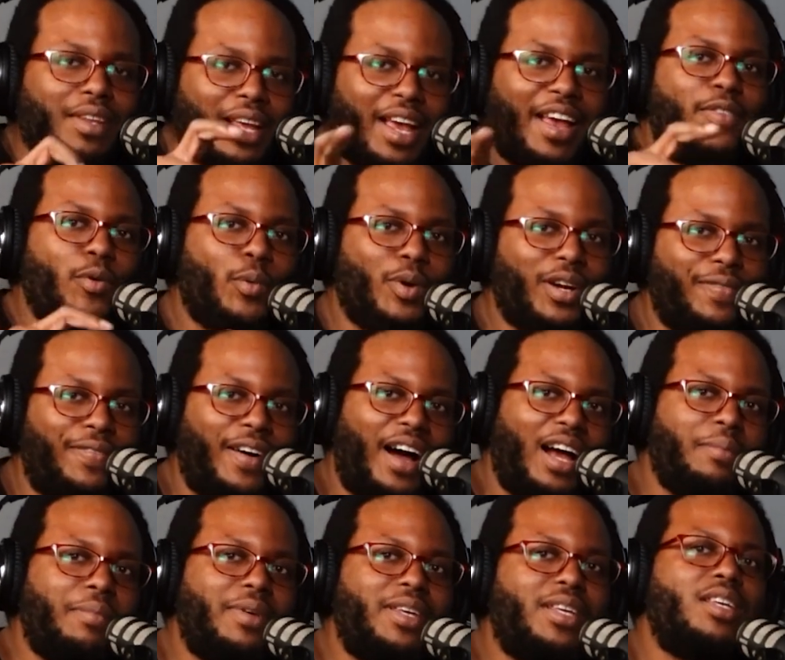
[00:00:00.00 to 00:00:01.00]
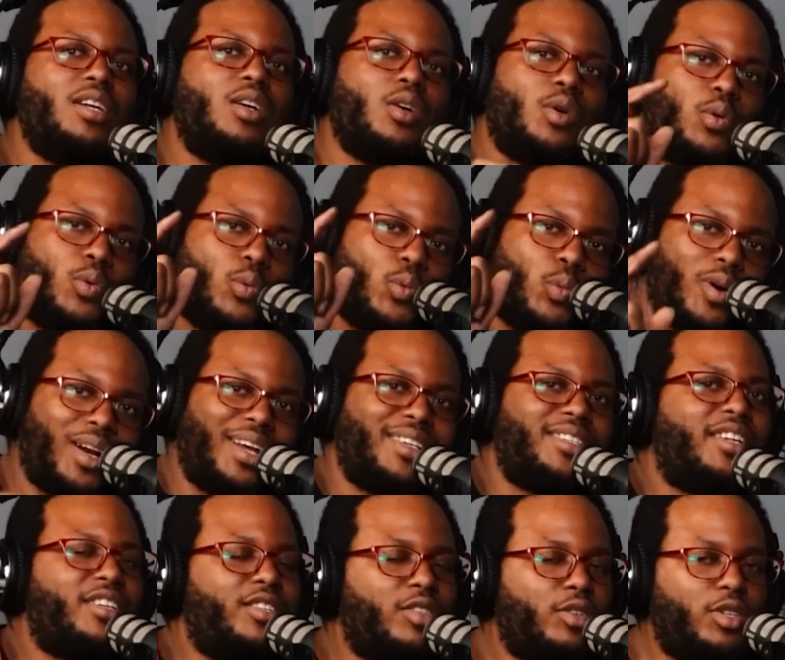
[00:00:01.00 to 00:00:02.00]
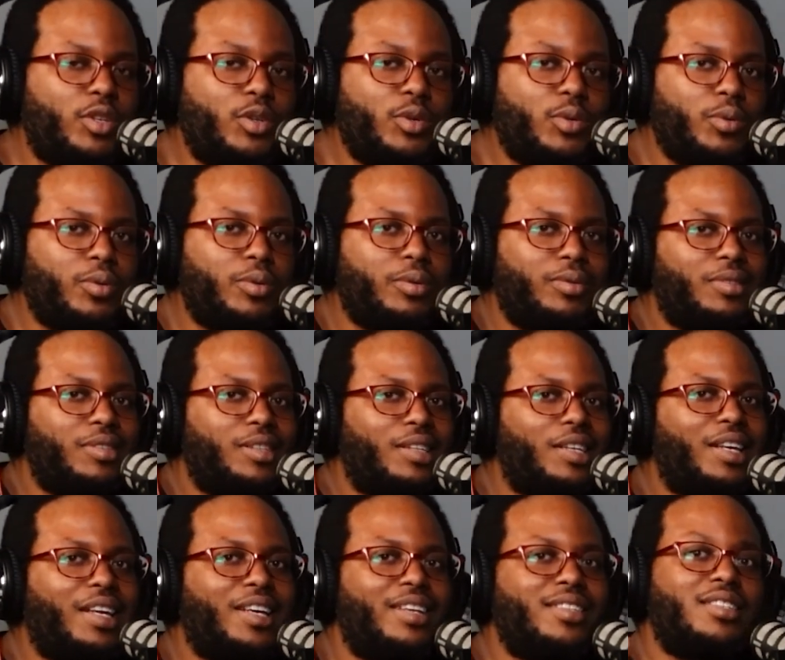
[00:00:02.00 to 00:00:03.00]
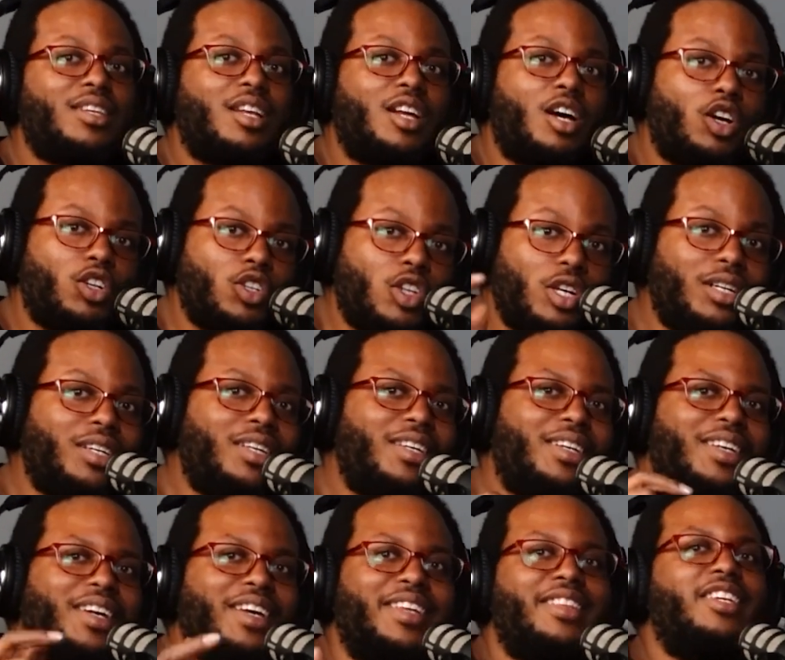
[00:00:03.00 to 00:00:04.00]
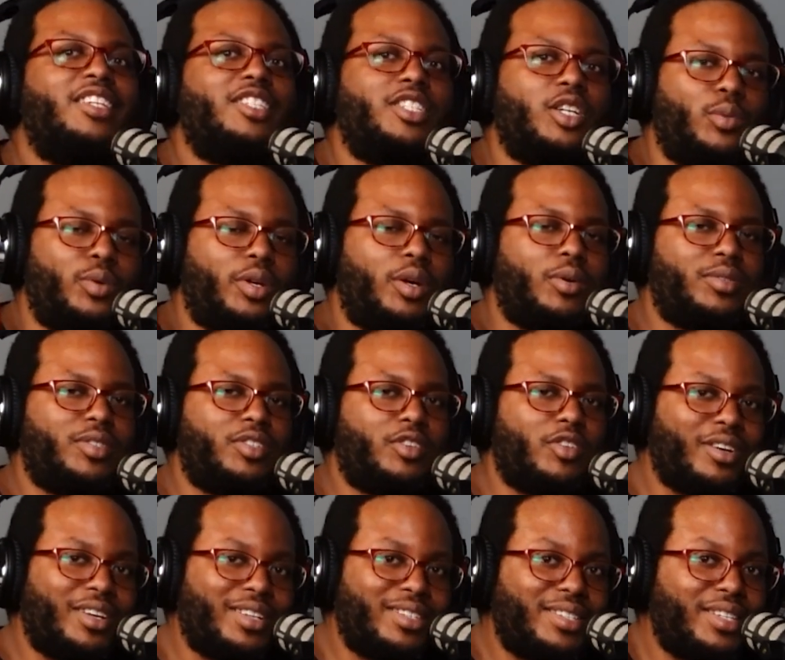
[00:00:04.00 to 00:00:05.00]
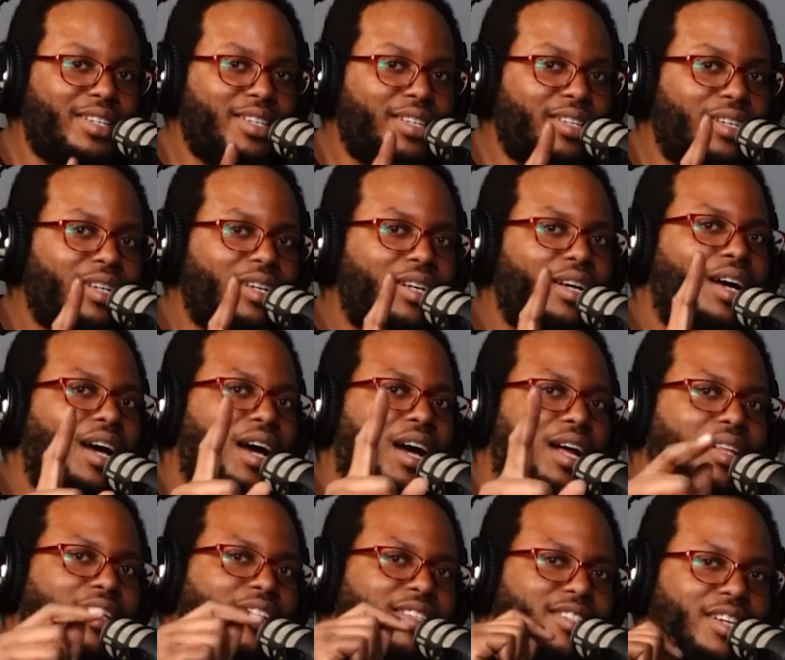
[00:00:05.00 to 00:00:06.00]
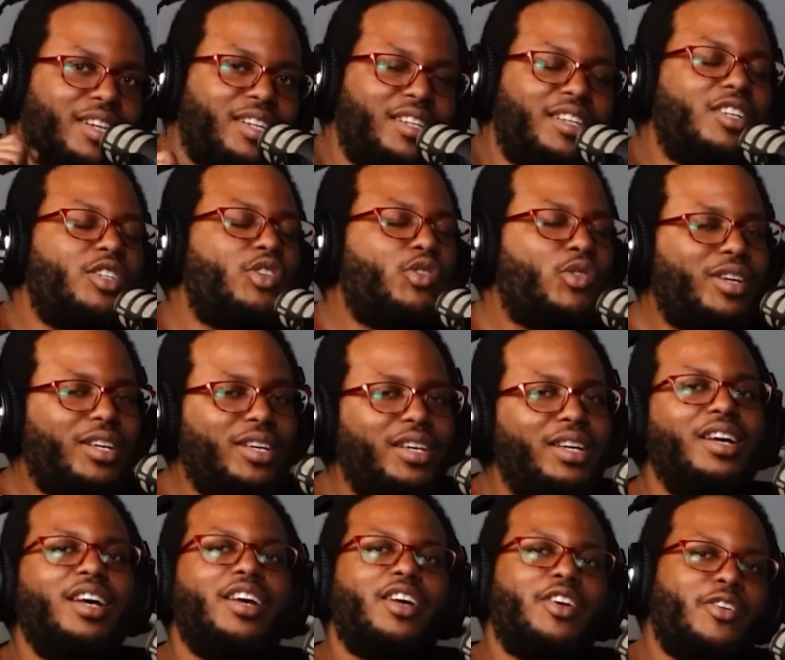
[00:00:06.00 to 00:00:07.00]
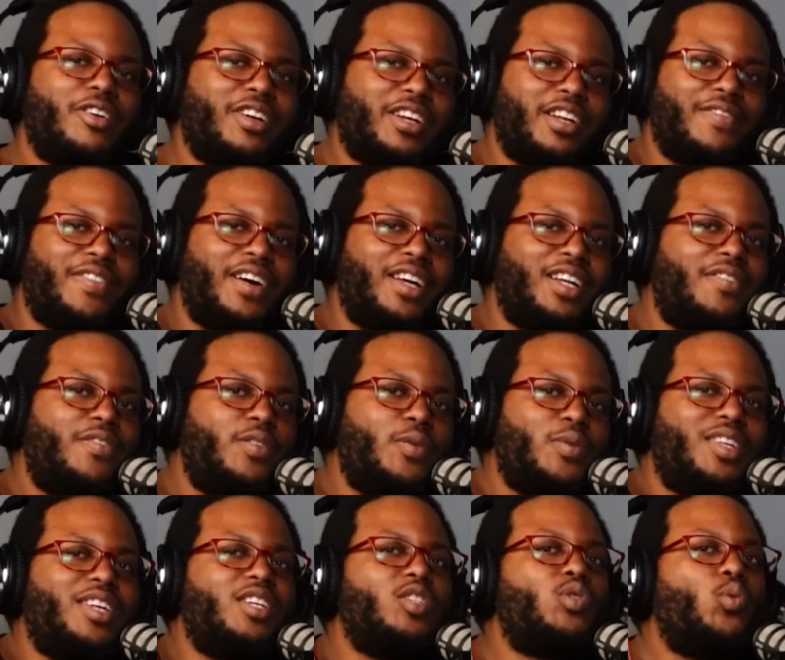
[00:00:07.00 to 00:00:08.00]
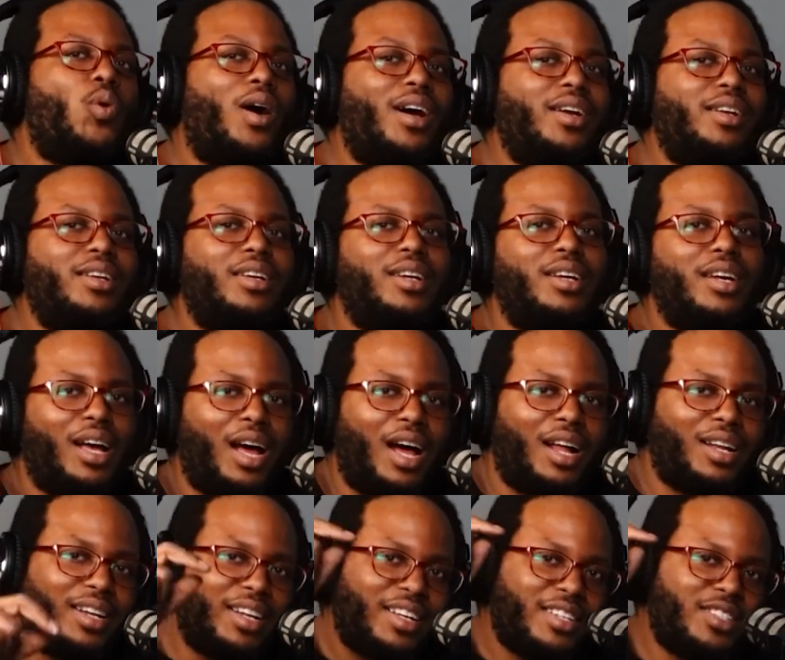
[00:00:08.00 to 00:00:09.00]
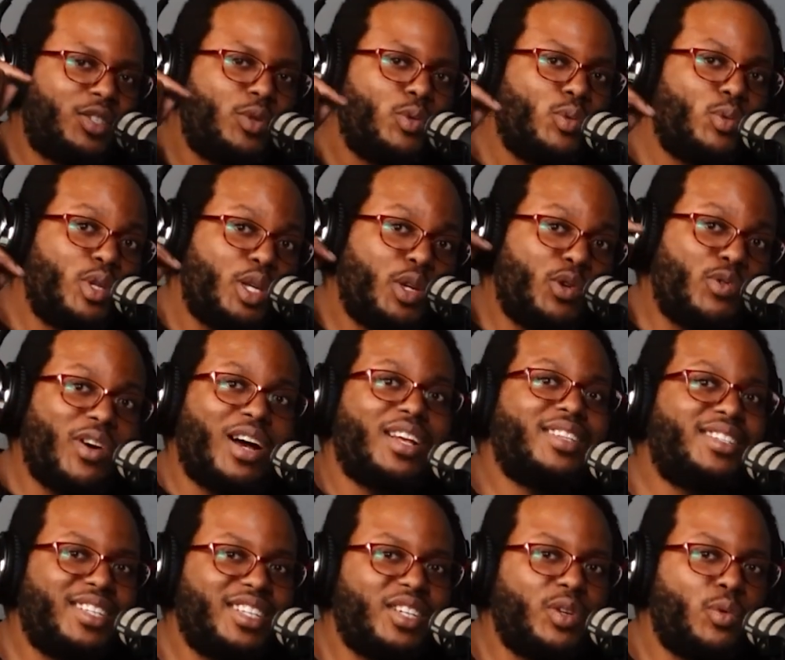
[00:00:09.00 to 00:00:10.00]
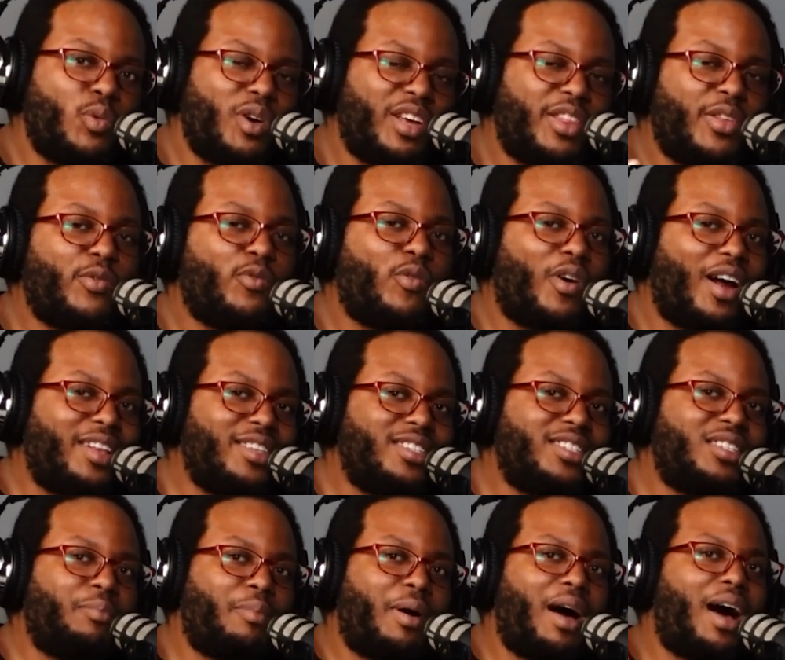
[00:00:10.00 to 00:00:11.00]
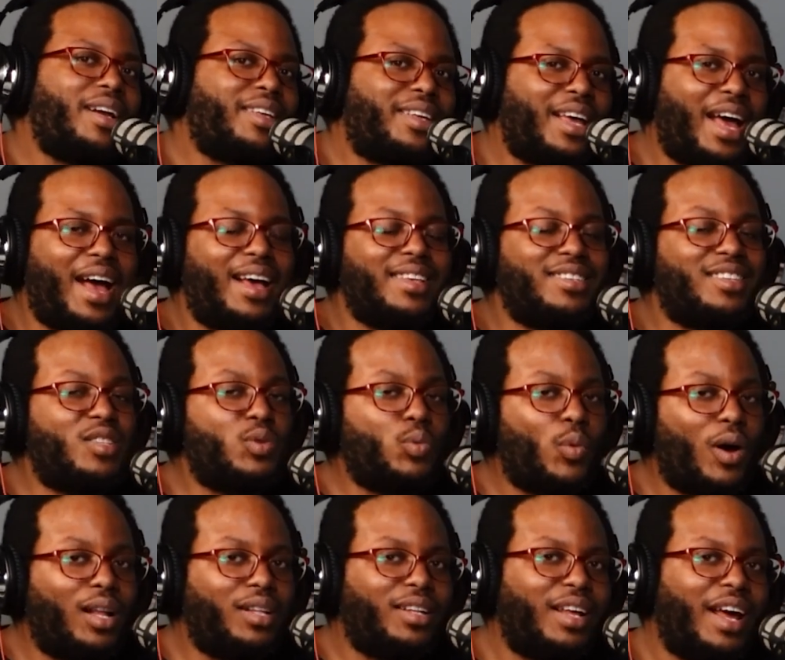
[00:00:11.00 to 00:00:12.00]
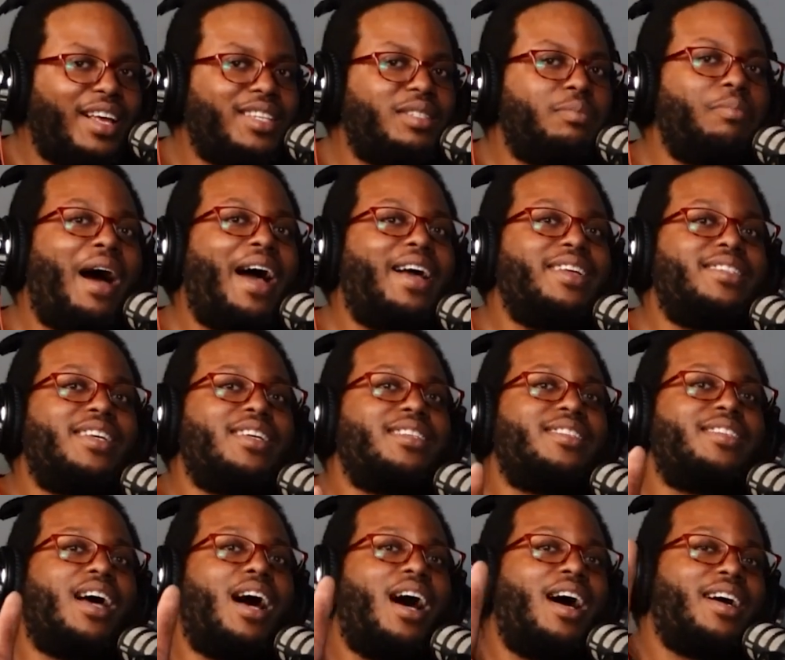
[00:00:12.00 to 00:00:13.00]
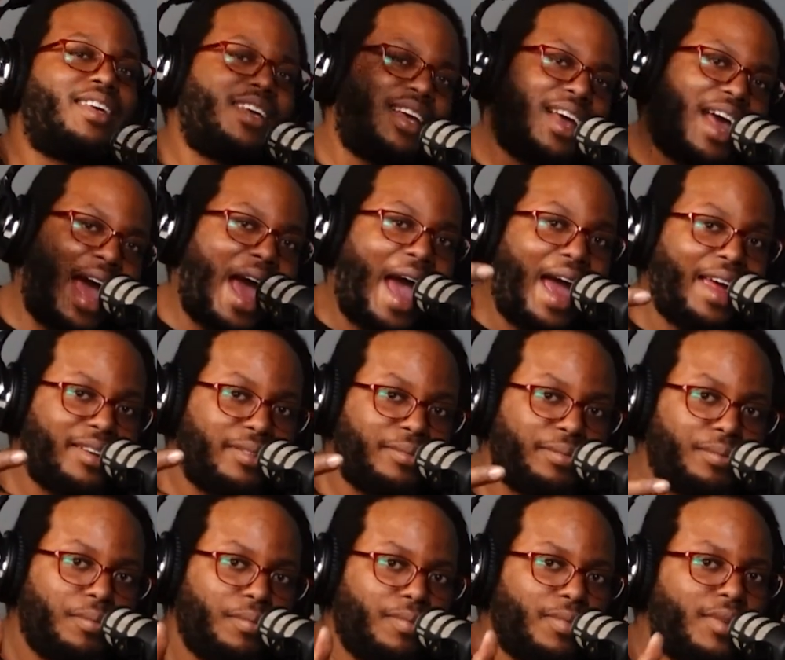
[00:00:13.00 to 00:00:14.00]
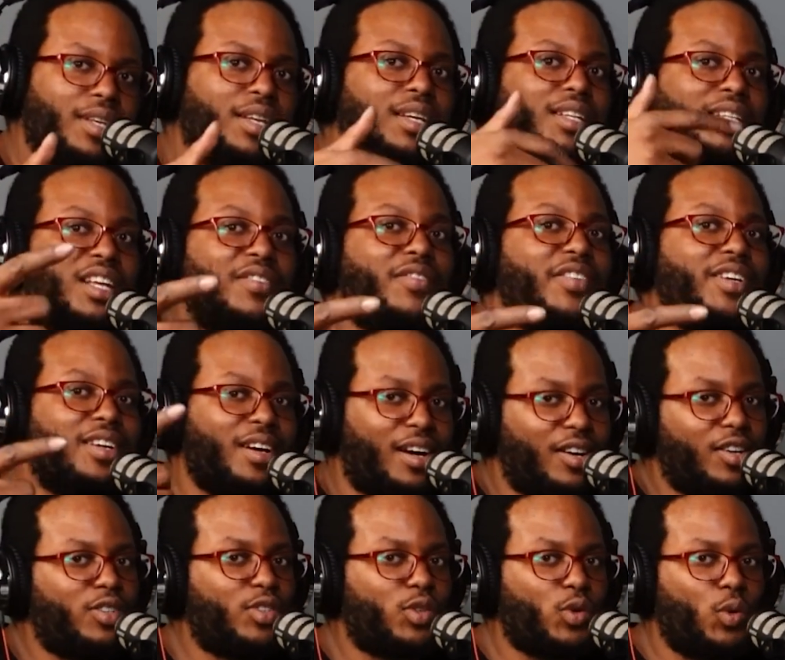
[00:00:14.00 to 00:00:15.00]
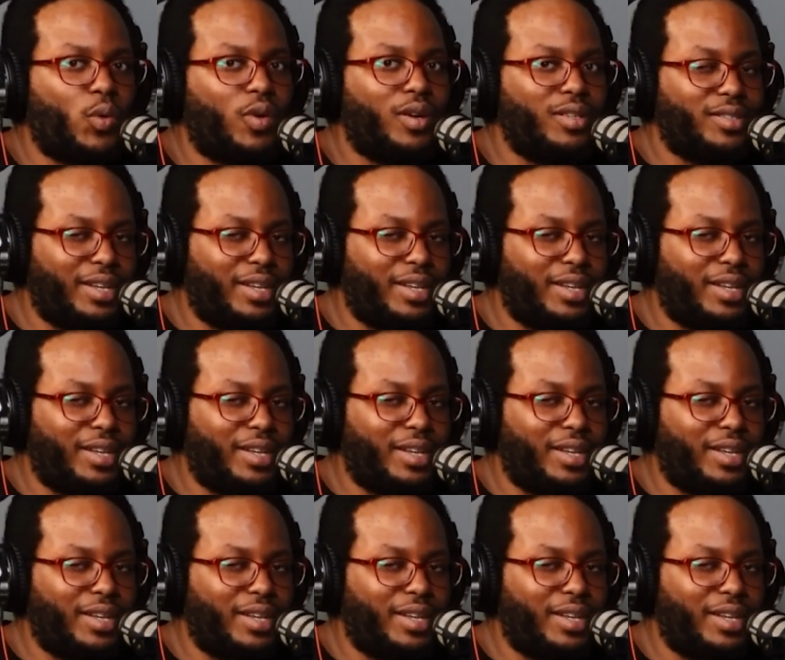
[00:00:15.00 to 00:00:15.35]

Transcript: if you want to find me, what I suggest you do is look in the show notes. You're gonna see a link to the Linktree. You're gonna find a few things. One, a link to the Wrestling with Friends podcast, as well as my TikTok at living underscore